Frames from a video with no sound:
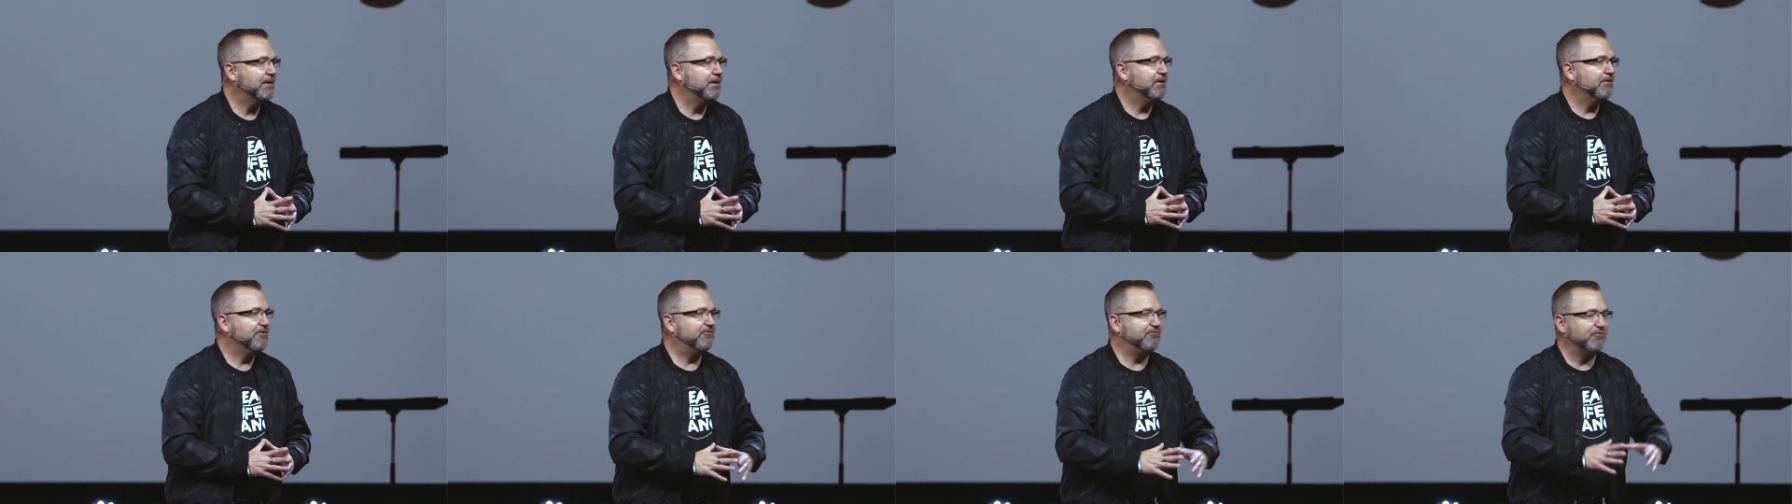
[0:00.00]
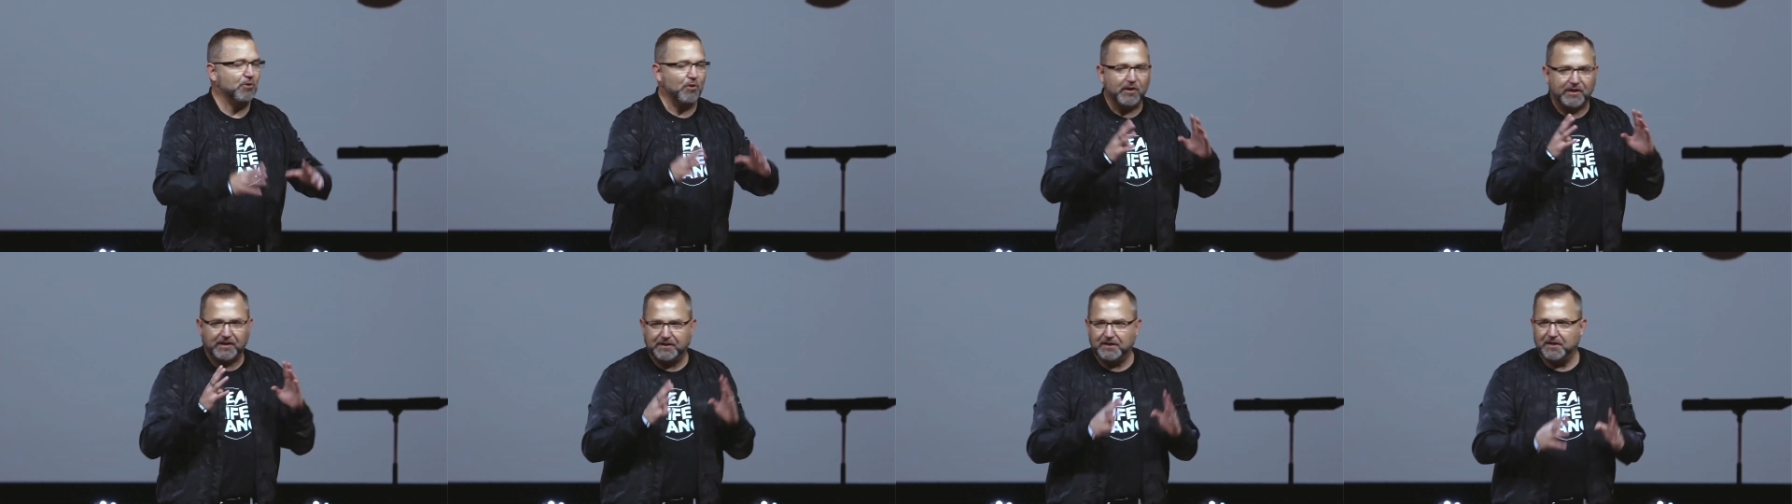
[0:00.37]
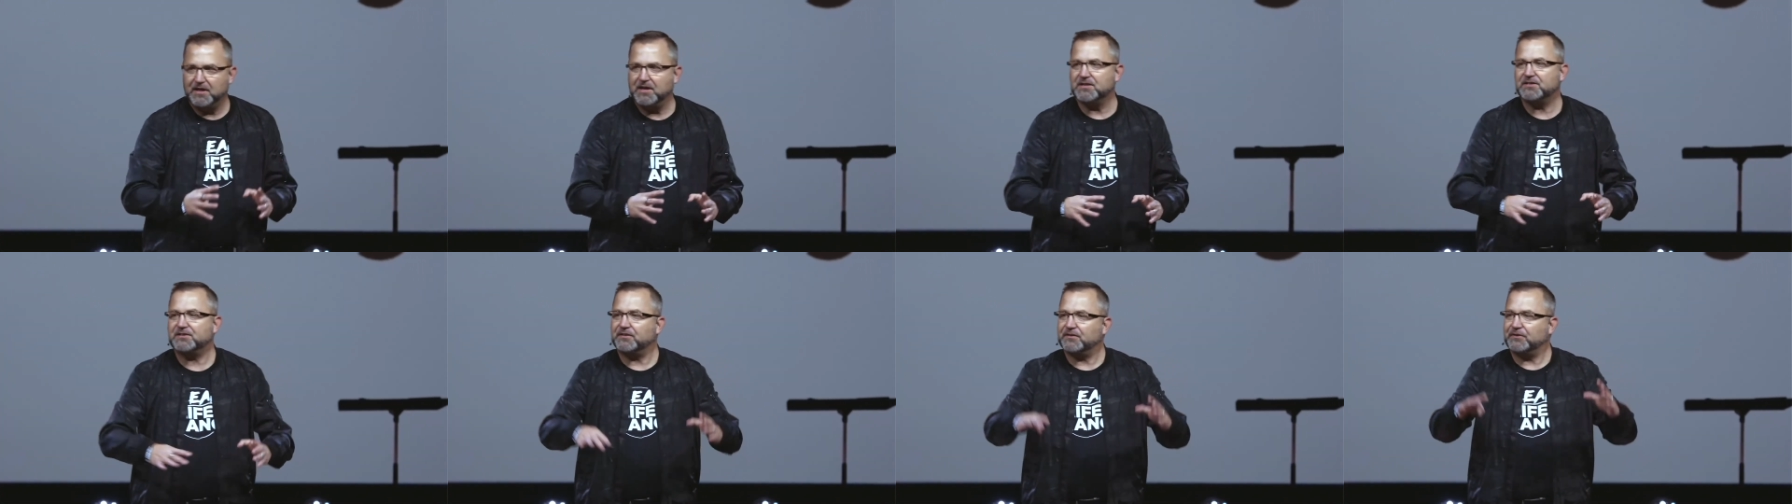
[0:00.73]
Four
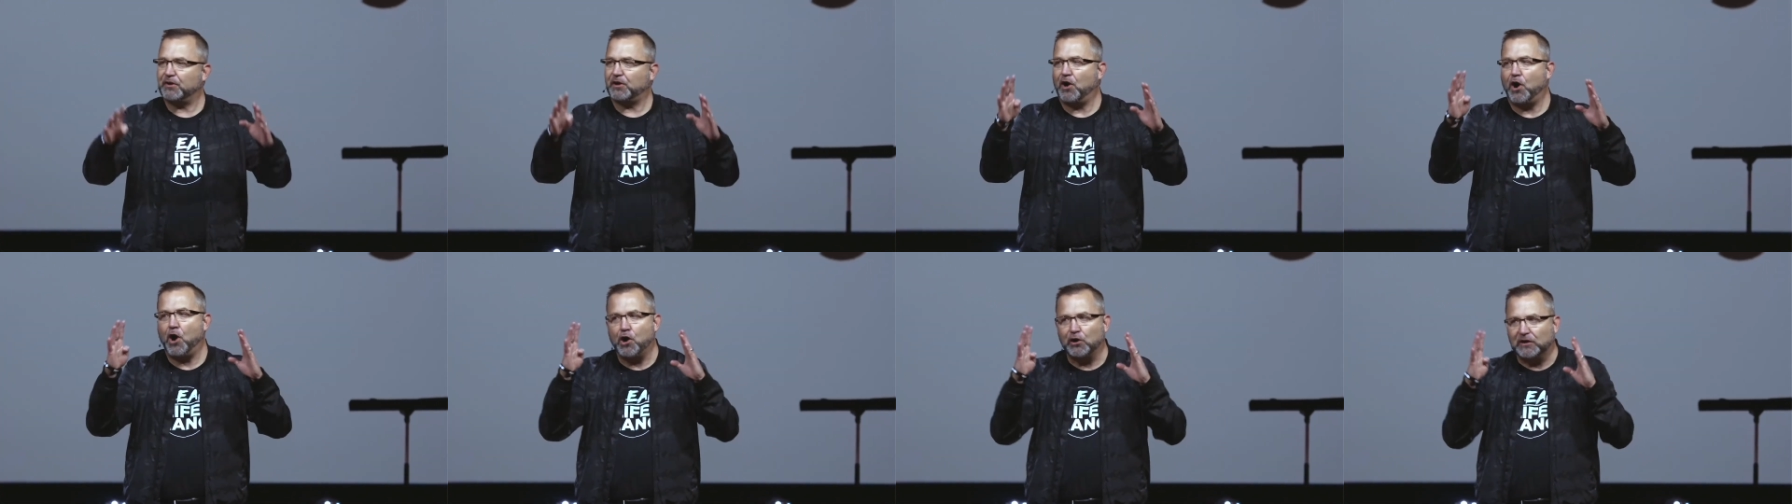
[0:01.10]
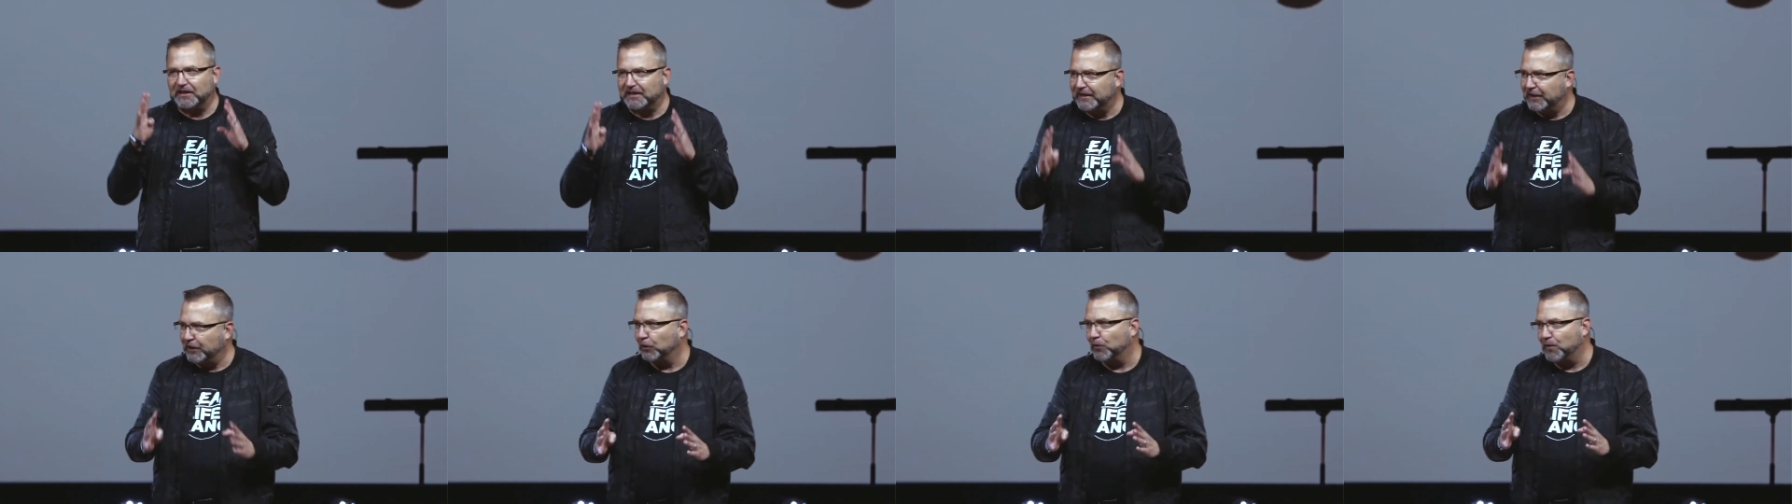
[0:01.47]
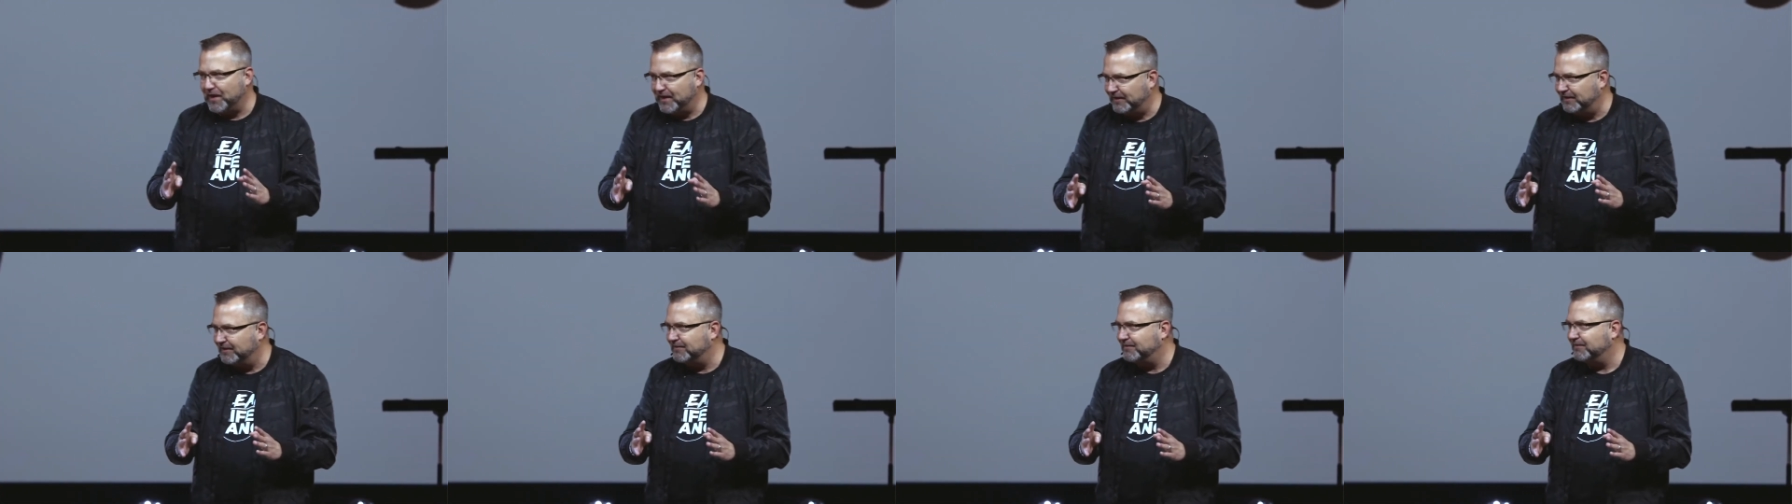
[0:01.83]
keys, they're all
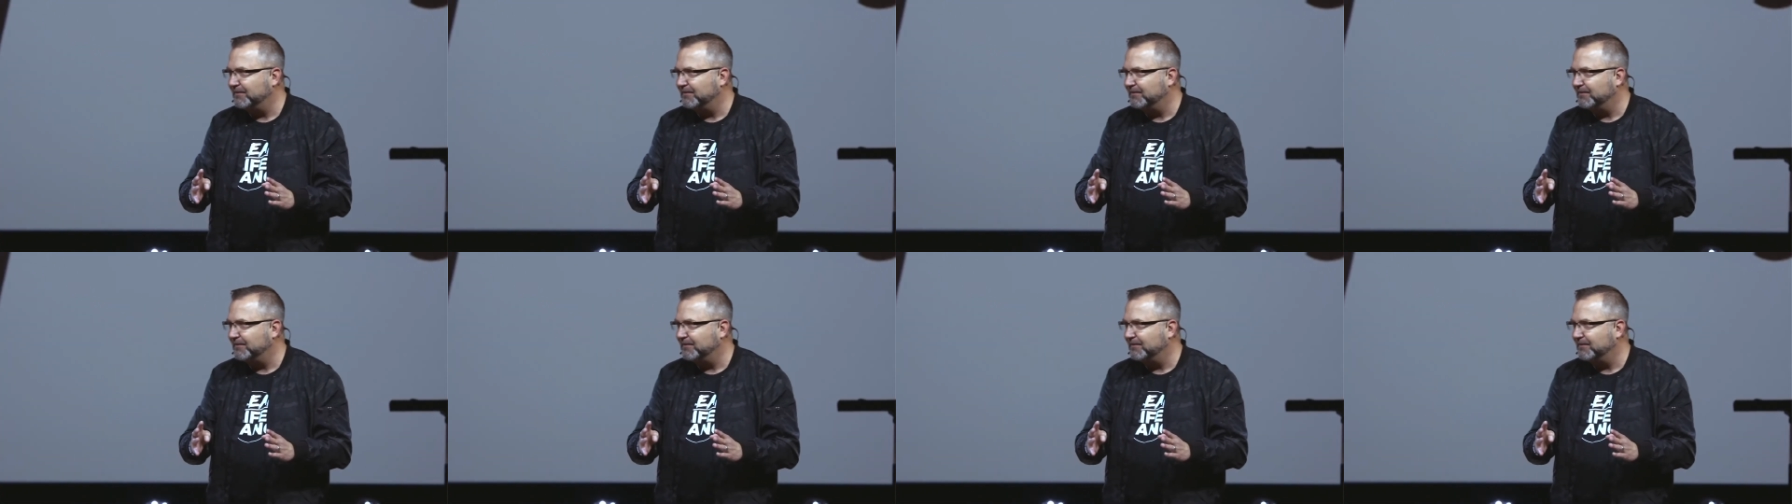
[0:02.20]
alliterated